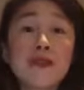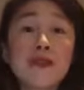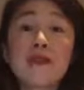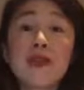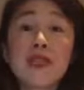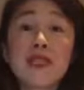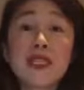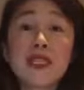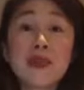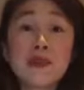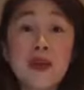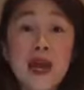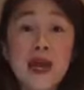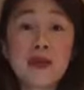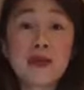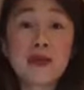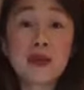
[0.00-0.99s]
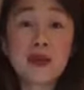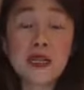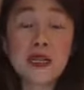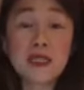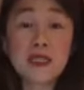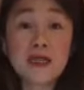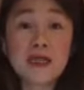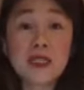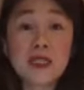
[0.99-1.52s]
through the front and back
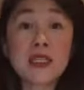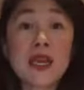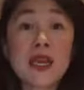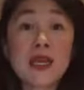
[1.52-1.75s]
bodies and the